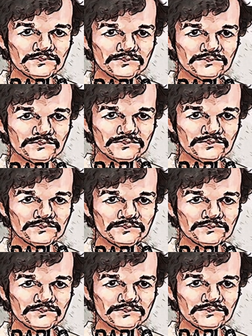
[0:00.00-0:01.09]

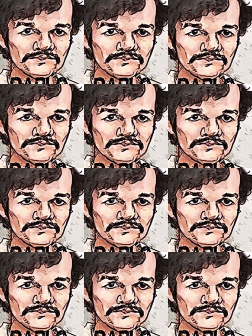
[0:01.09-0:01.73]
Nobody speaks.